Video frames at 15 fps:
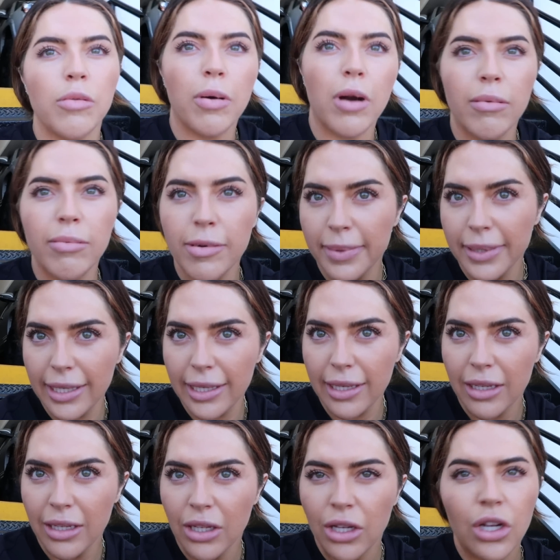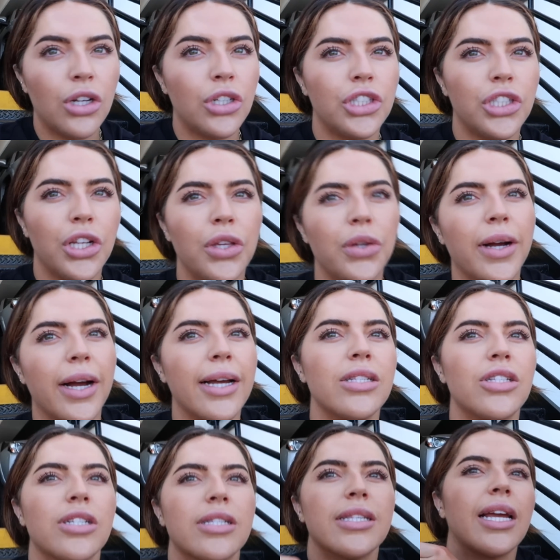probably show you
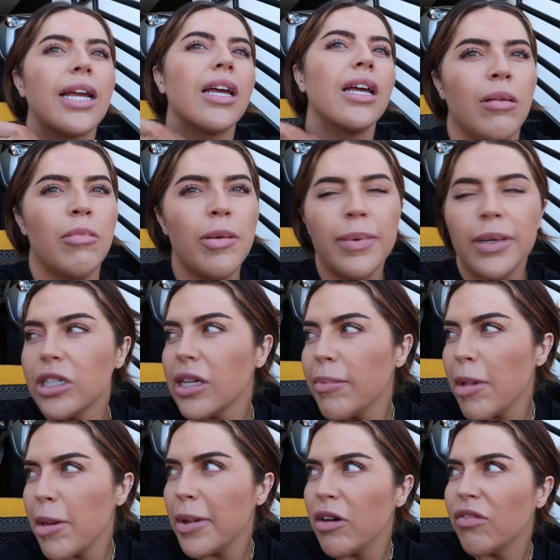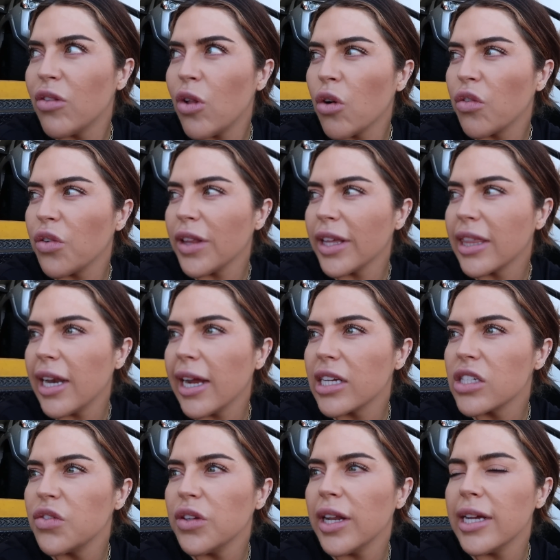guys just like, maybe I'll vlog for like the
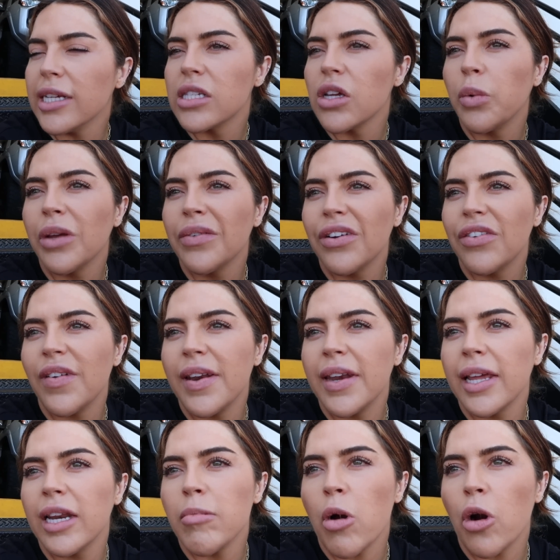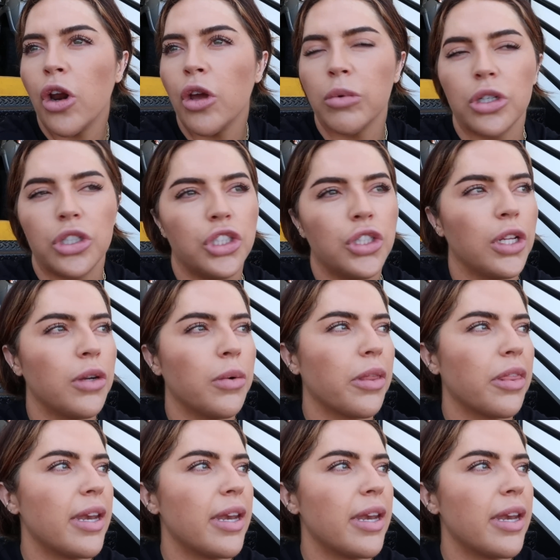next few days. We have a fun day tomorrow. We're shooting with